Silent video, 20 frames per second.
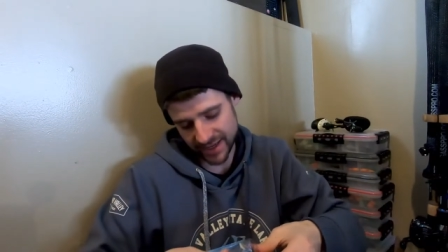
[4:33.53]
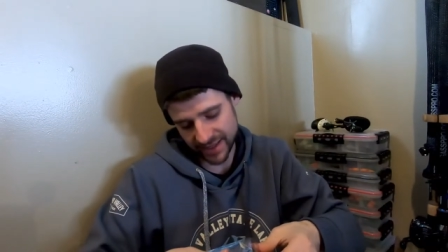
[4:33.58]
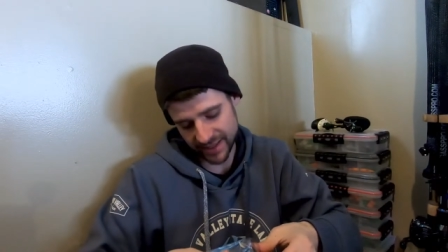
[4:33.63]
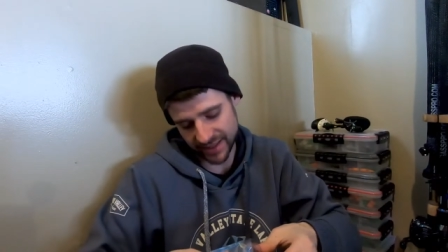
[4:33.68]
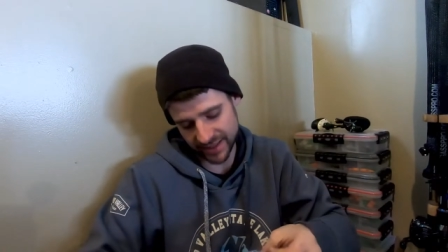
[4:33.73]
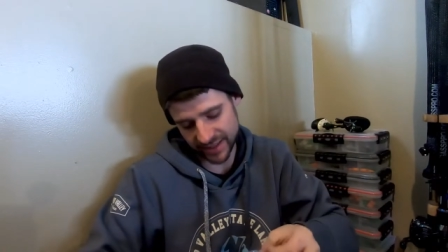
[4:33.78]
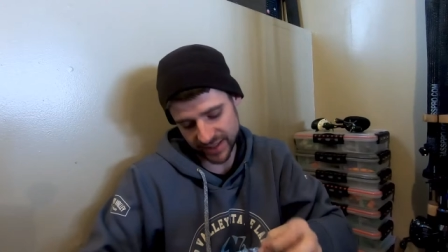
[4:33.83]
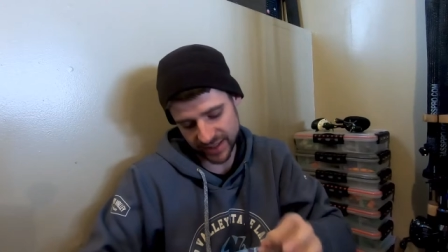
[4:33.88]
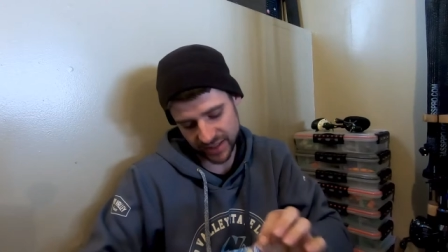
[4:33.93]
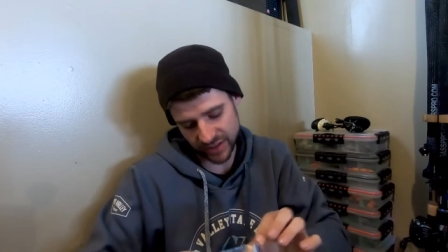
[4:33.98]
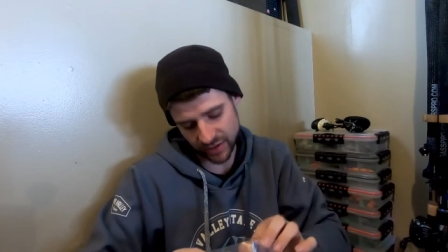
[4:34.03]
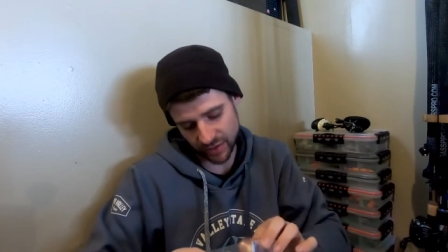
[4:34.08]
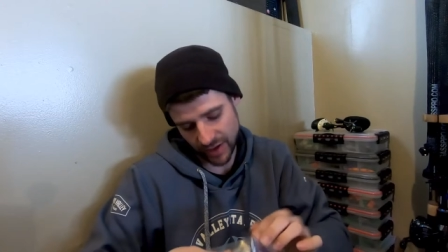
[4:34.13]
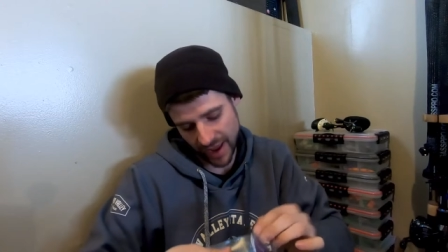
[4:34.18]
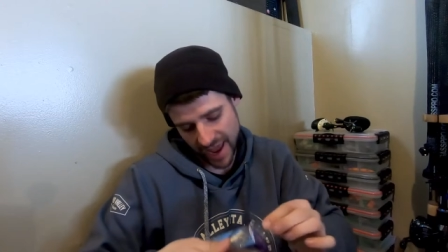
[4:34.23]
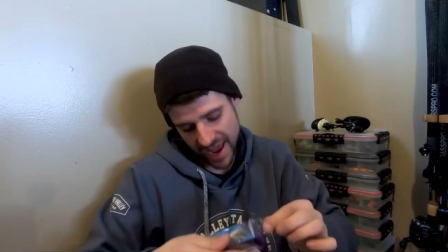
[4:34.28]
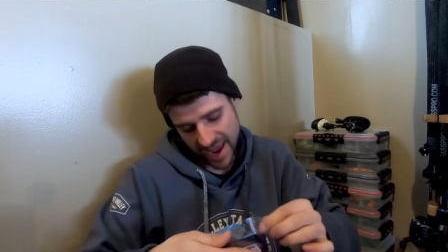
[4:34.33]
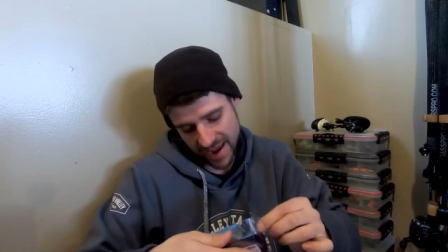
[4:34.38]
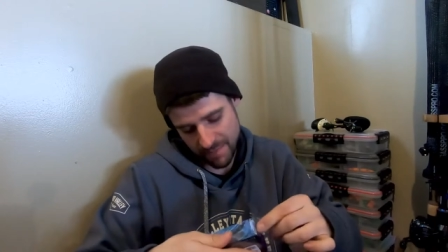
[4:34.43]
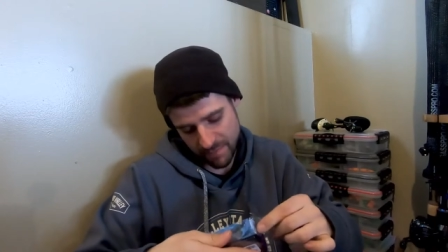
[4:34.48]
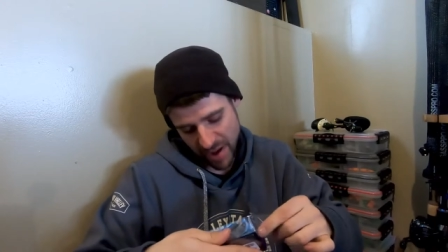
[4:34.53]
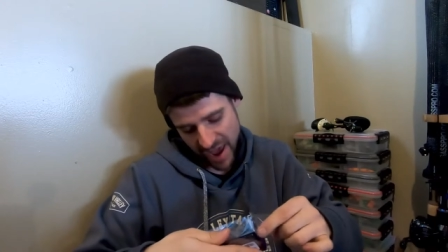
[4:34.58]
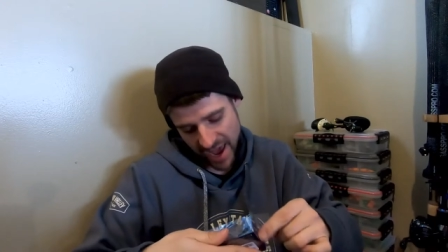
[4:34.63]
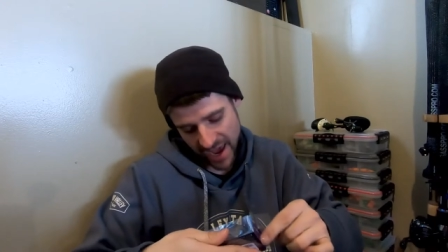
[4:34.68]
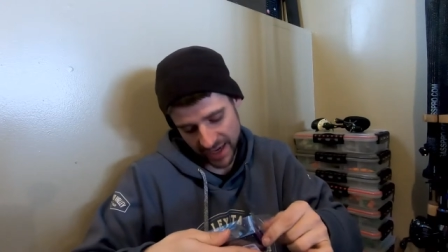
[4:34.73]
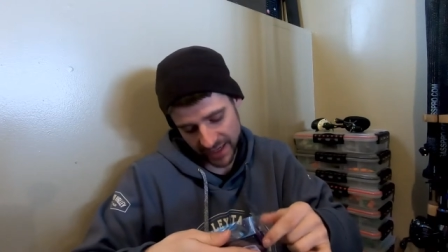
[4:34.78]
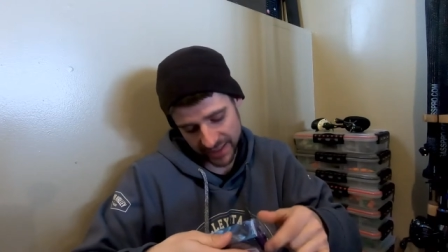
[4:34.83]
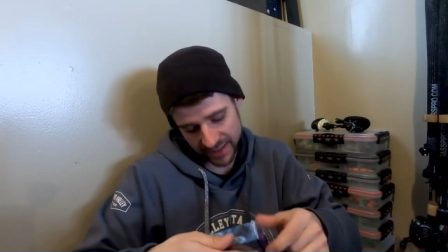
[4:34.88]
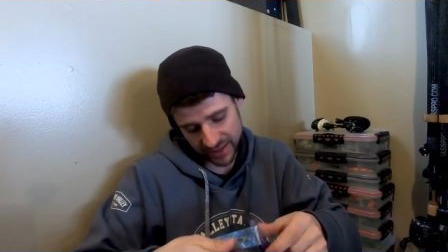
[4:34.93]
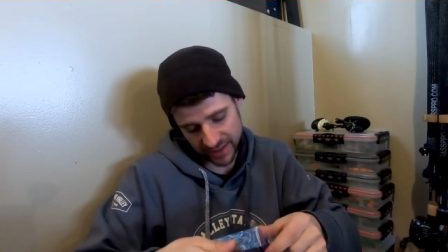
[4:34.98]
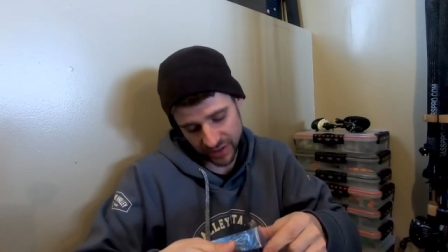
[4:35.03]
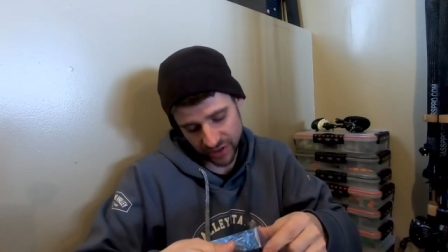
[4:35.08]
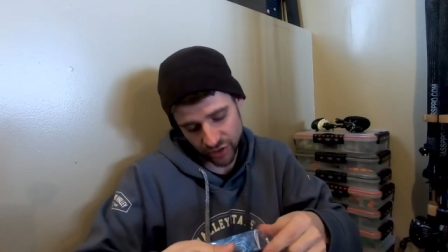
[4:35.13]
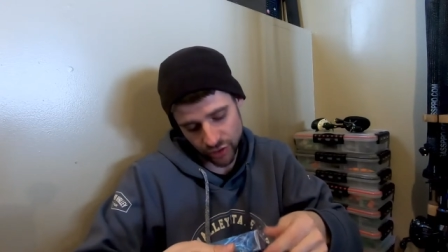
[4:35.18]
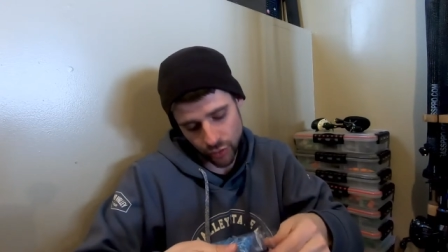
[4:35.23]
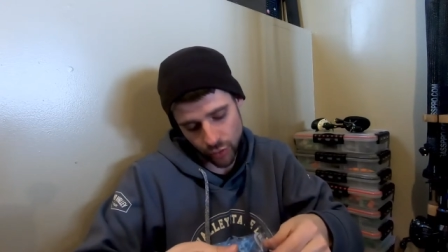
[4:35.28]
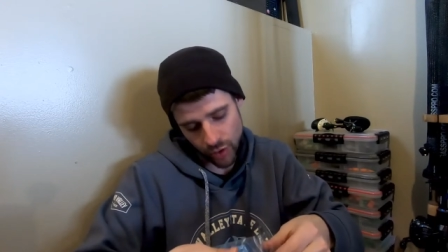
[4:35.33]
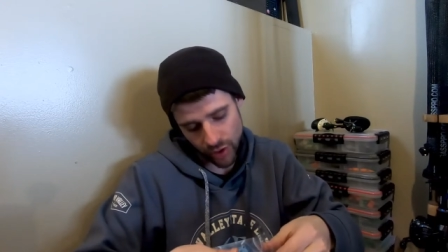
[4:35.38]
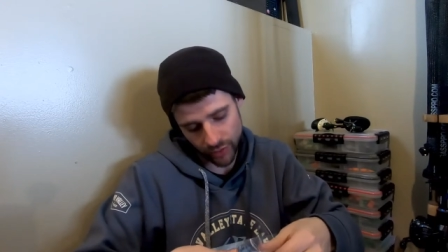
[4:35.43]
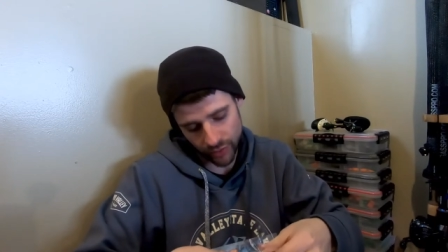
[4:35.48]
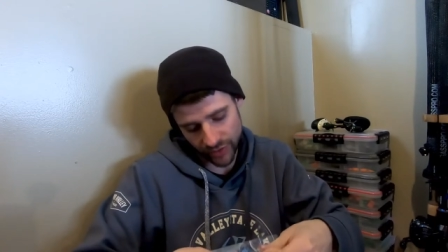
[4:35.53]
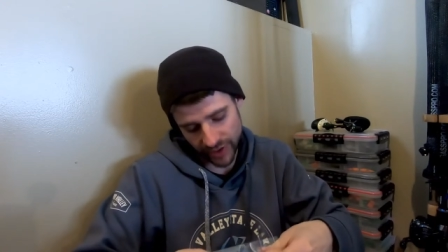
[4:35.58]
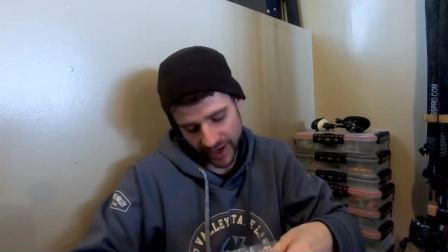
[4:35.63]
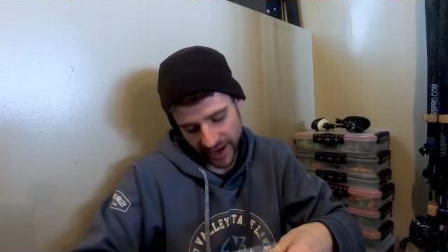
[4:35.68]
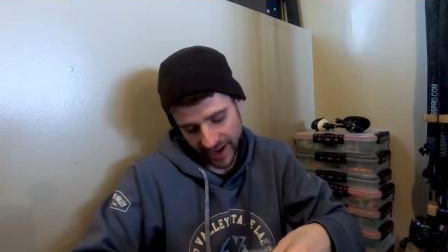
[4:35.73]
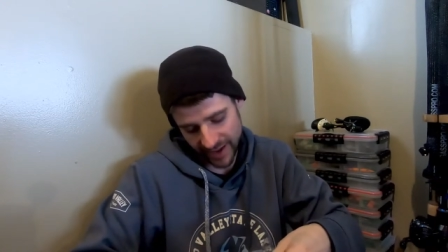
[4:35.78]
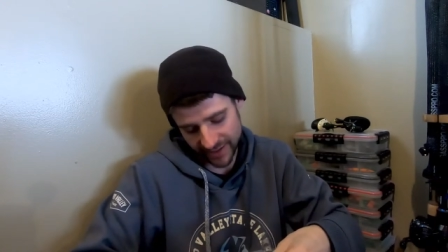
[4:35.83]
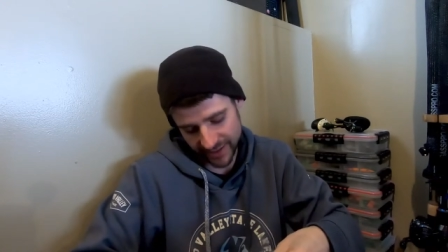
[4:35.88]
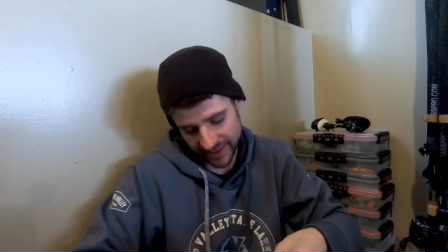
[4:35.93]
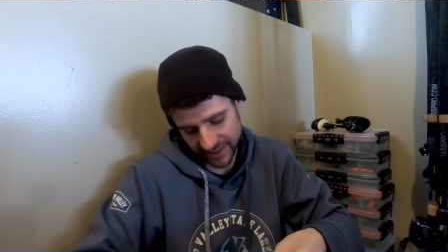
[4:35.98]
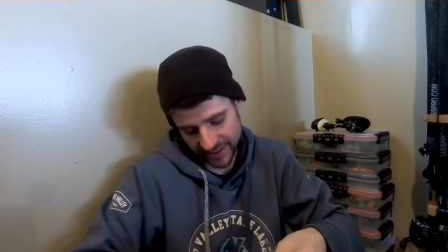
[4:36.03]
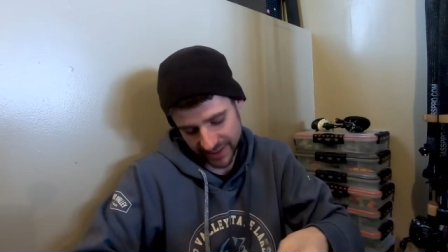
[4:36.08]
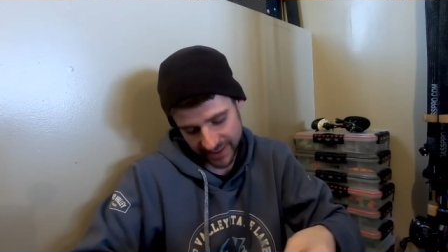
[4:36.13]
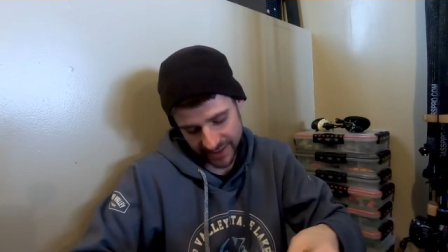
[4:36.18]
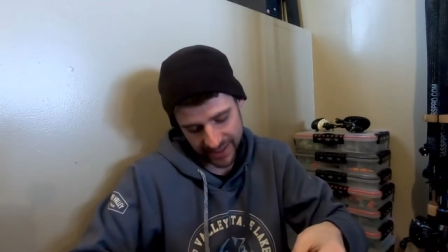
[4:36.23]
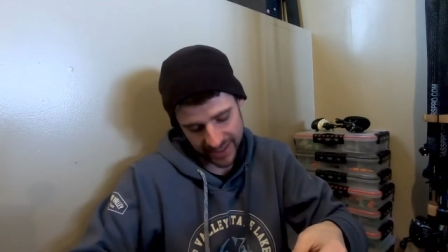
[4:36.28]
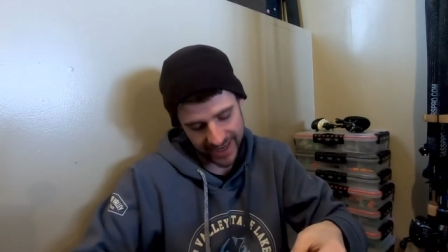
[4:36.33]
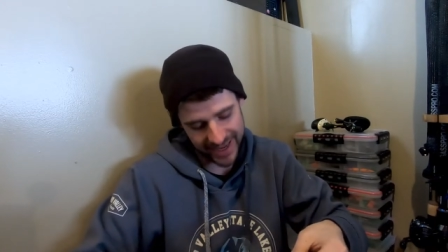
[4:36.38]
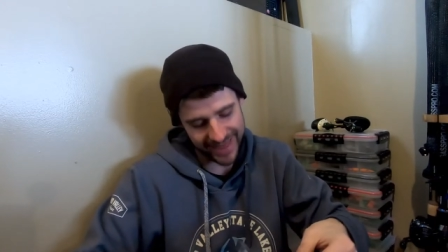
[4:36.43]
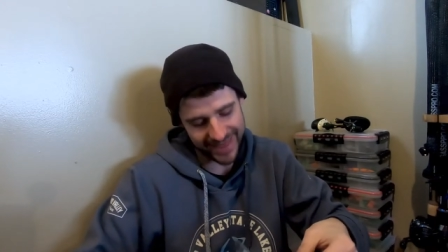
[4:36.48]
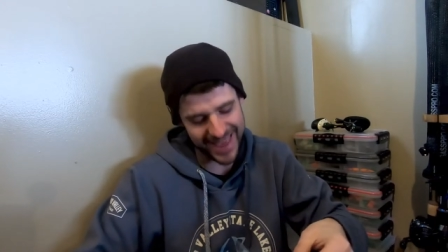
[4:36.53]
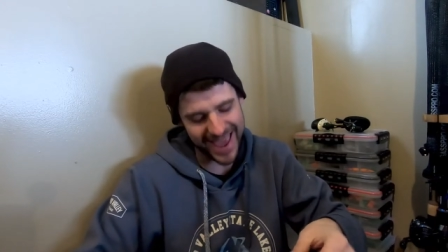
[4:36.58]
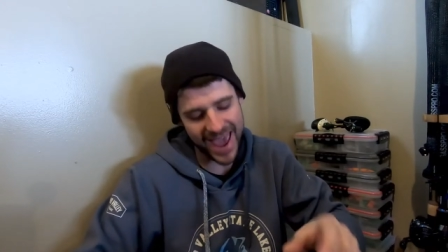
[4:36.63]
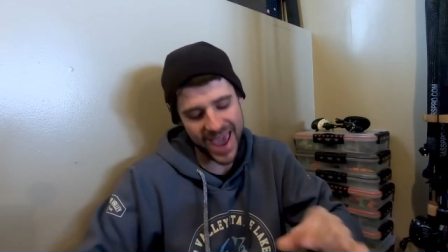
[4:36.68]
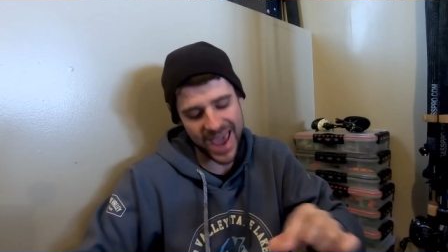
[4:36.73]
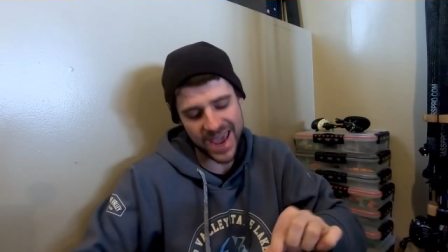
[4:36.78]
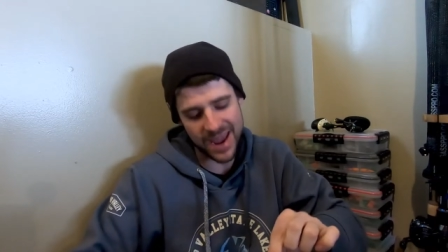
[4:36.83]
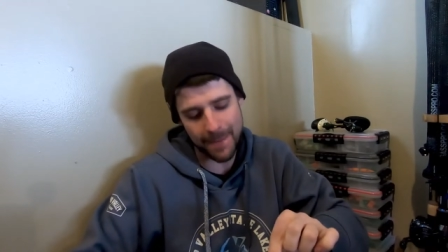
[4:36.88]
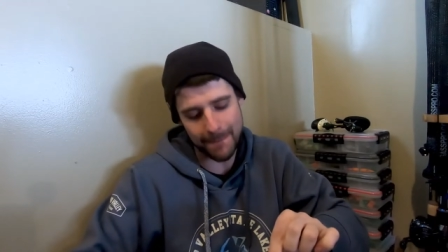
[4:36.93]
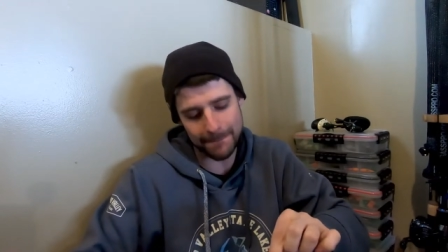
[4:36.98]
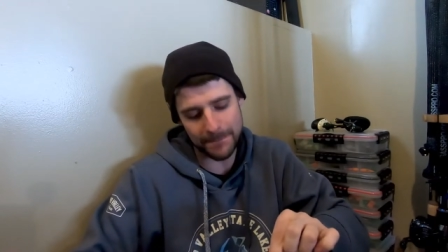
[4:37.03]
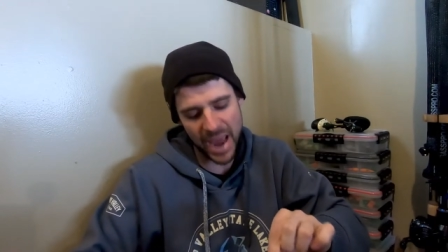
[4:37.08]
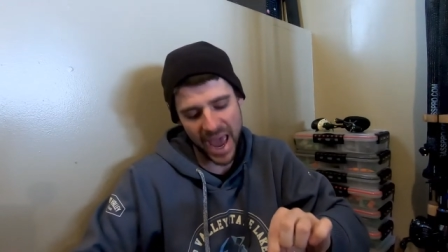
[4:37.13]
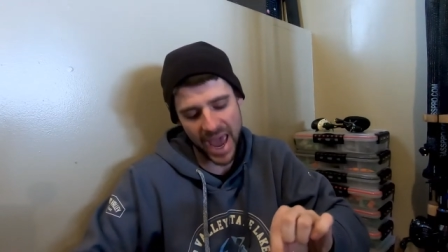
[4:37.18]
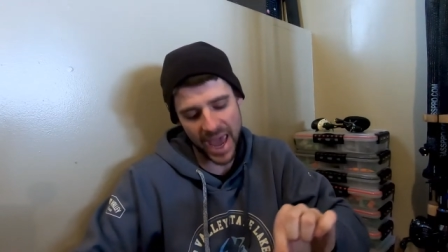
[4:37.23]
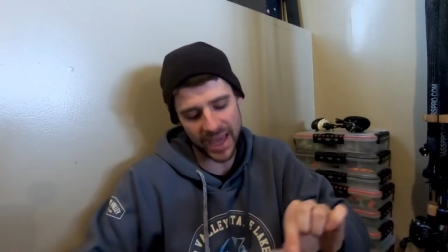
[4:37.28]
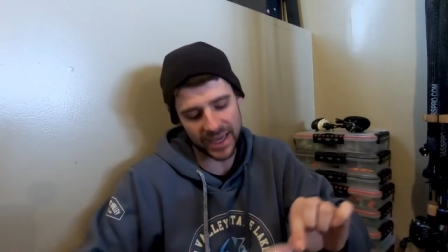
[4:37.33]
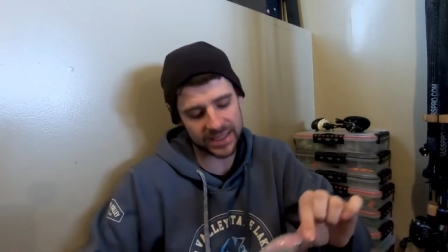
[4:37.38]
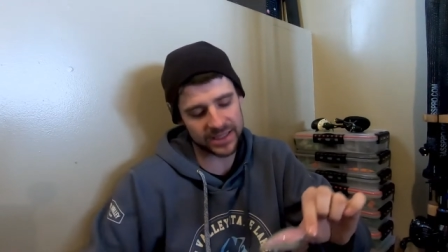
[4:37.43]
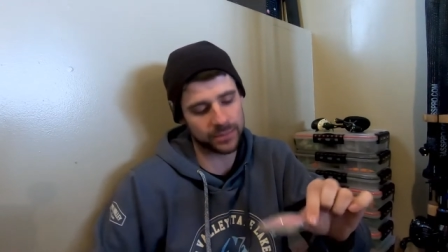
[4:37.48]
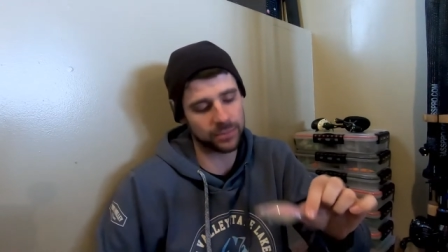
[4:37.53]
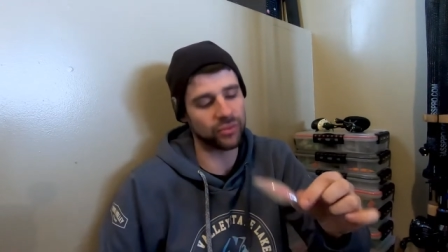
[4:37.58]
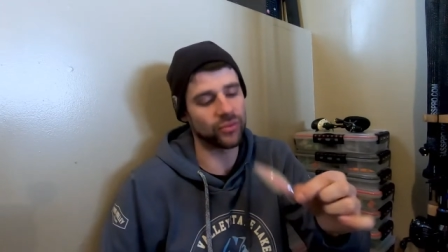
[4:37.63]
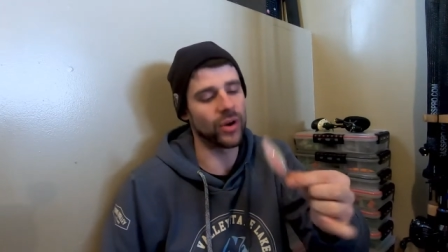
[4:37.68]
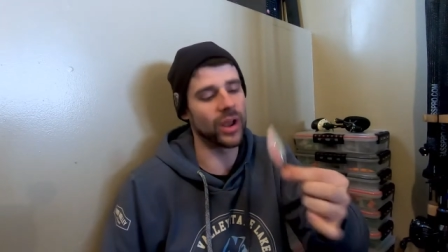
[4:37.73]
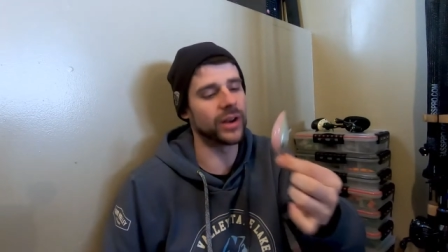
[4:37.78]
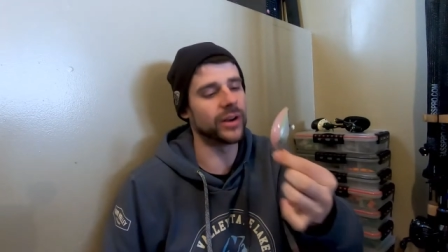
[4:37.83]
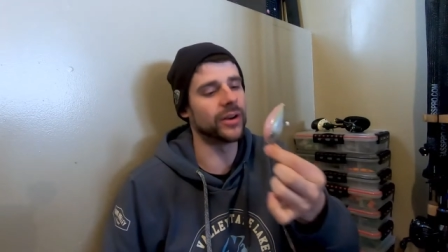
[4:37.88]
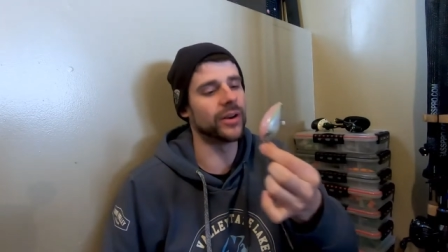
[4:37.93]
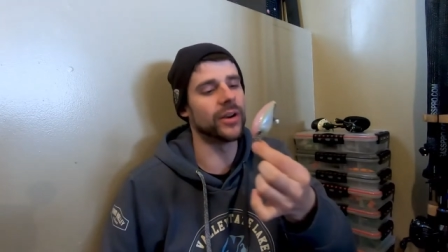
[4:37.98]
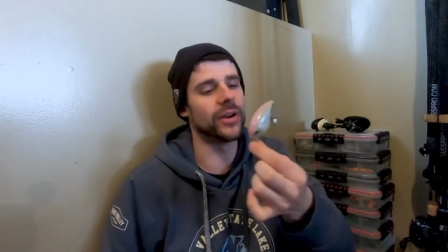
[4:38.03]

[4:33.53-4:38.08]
This Apex Duo Realis. The Apex Predator.